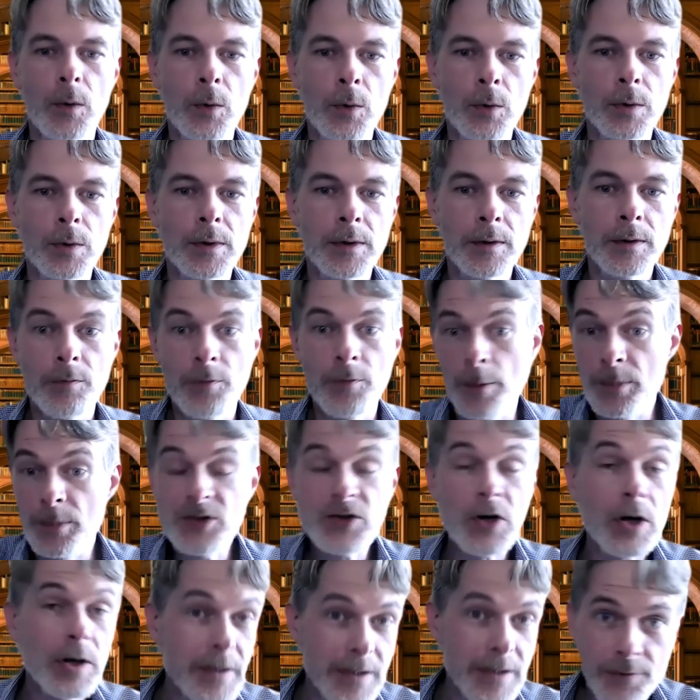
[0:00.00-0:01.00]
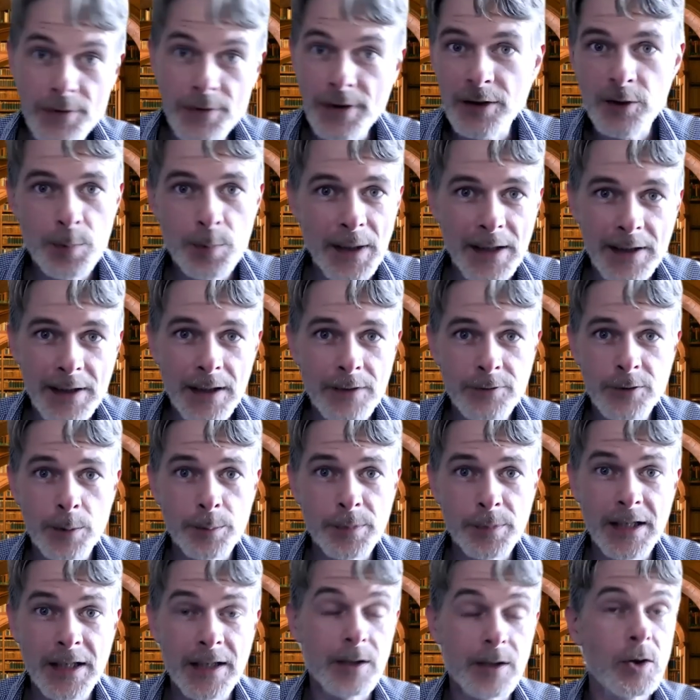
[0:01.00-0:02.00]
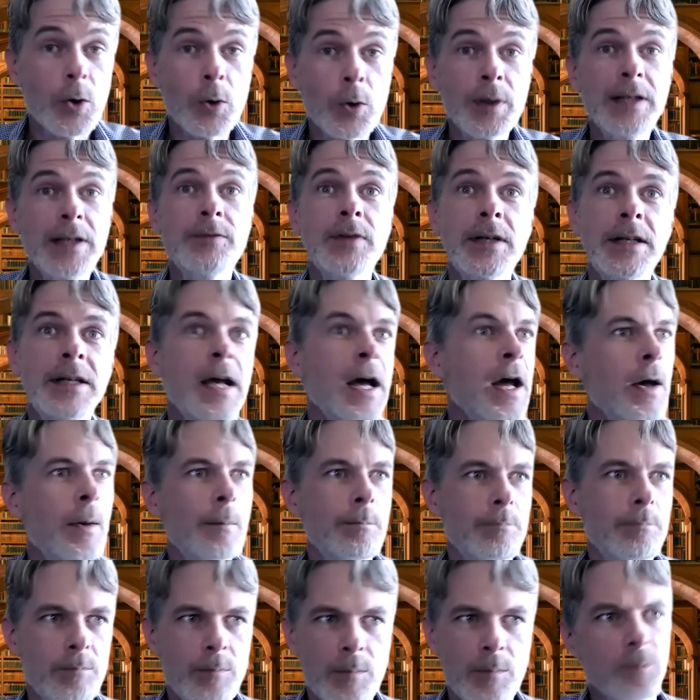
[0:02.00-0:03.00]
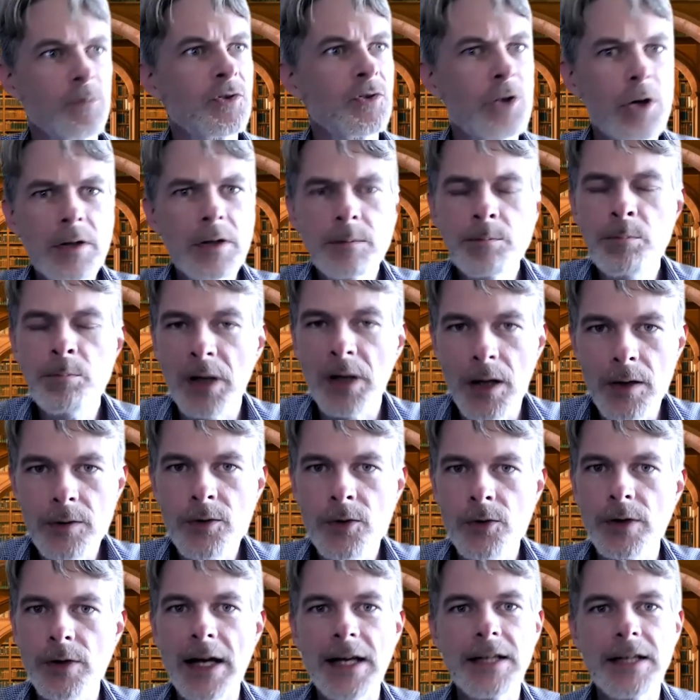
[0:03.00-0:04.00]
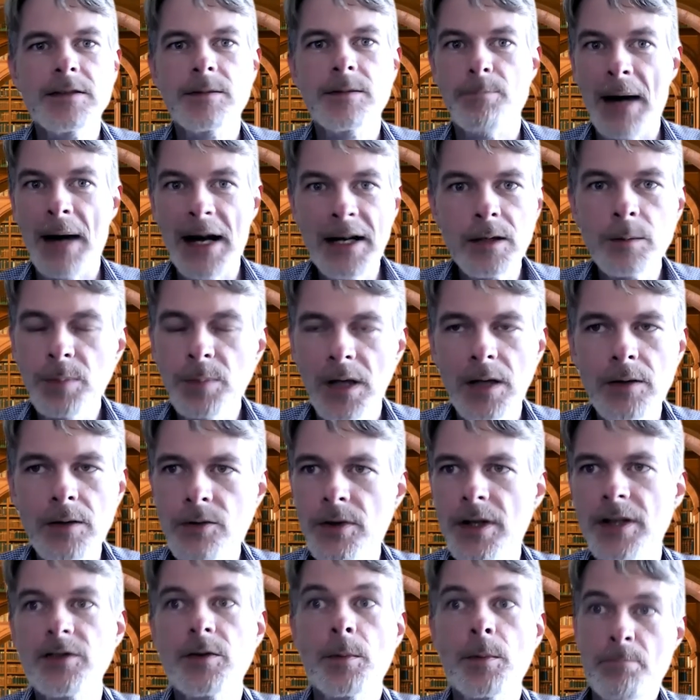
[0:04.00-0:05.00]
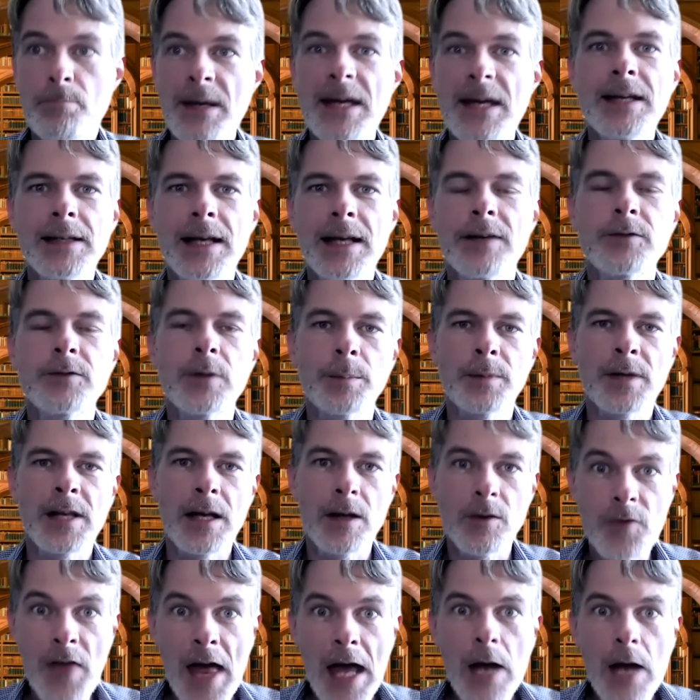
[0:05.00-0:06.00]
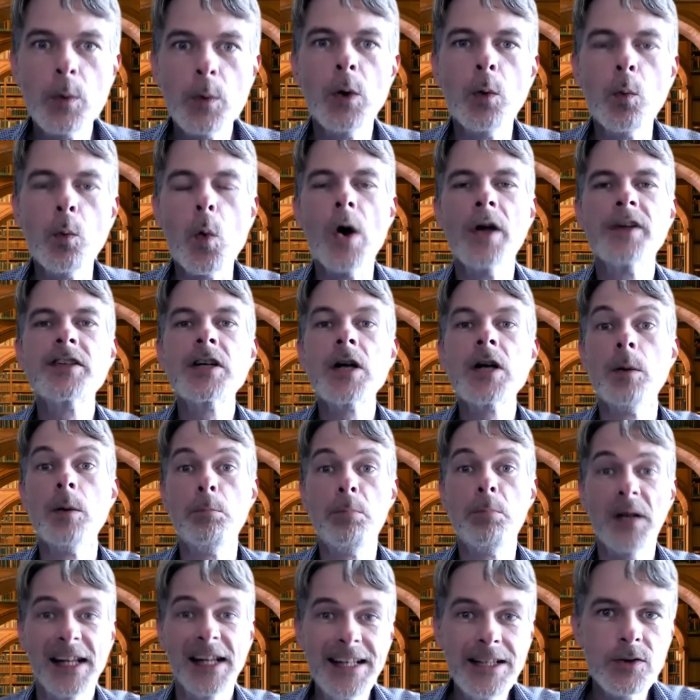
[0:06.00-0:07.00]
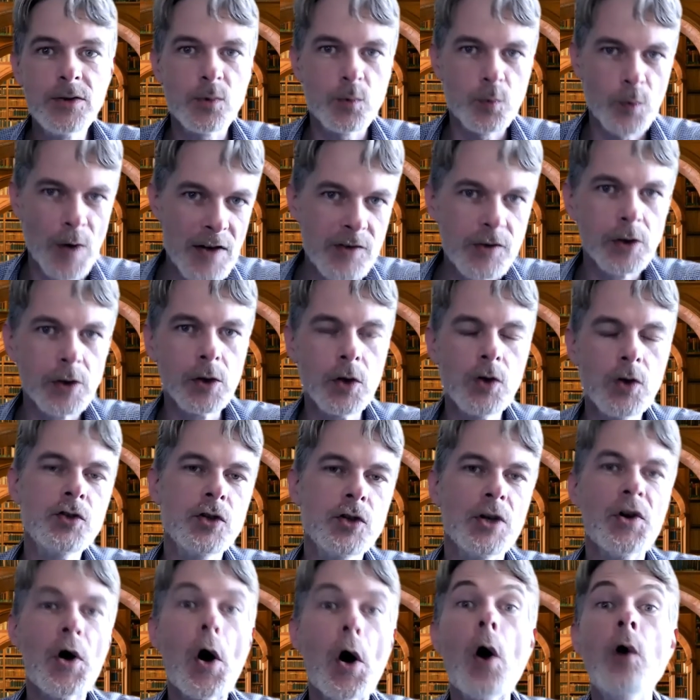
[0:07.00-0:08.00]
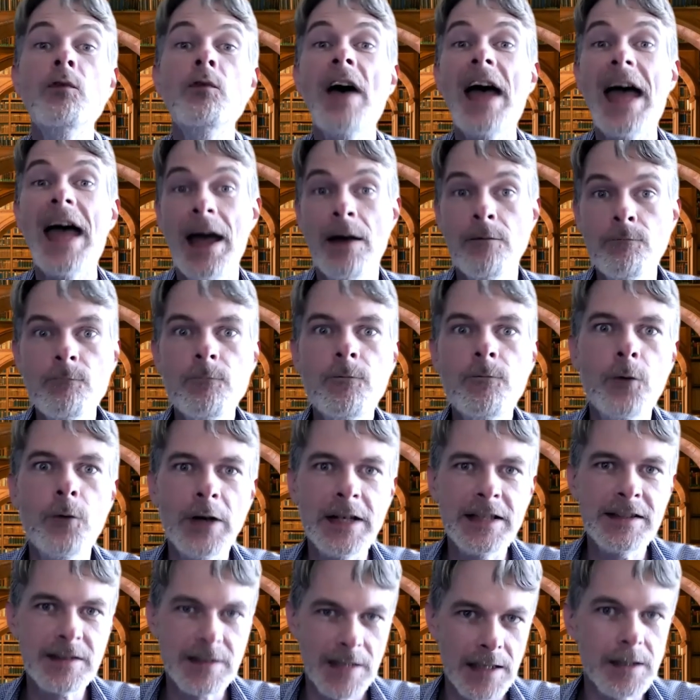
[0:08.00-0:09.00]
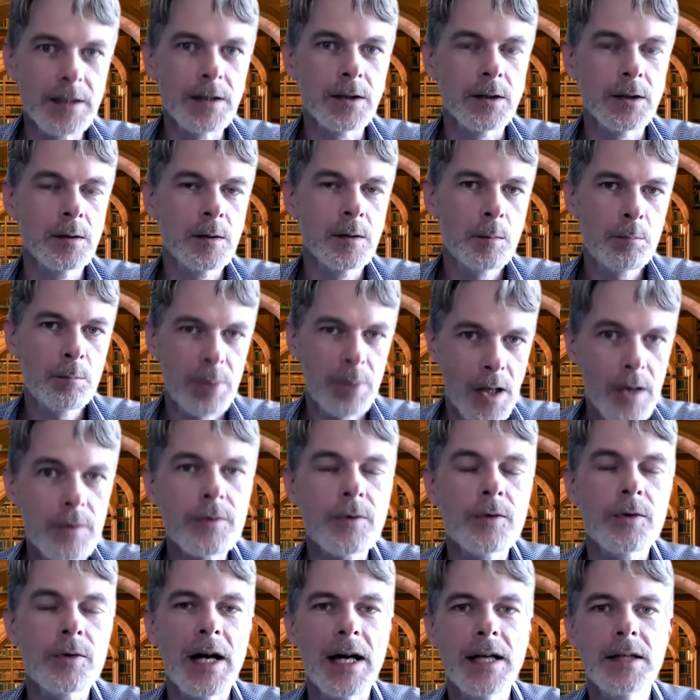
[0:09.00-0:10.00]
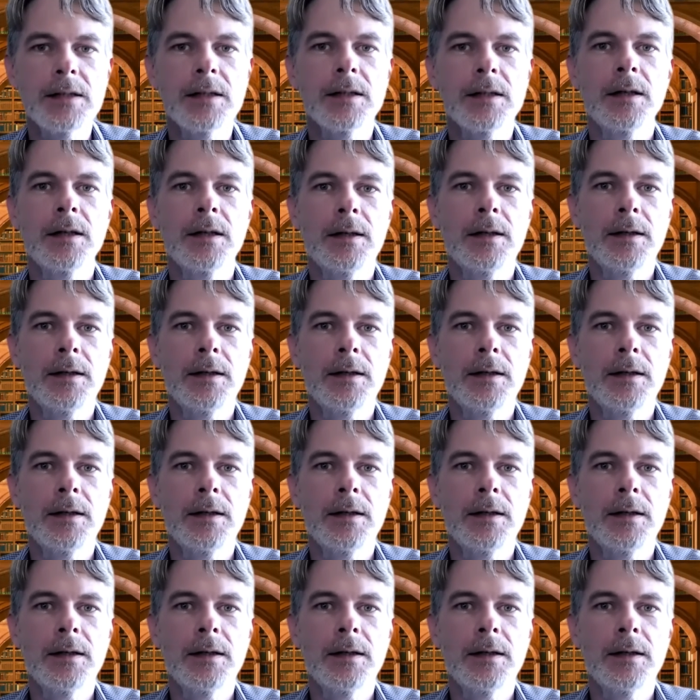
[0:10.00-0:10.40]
or the majority of things being left up in the air, or even certain plot threads, minor plot threads being left up in the air. They will want complete resolution of every single plot thread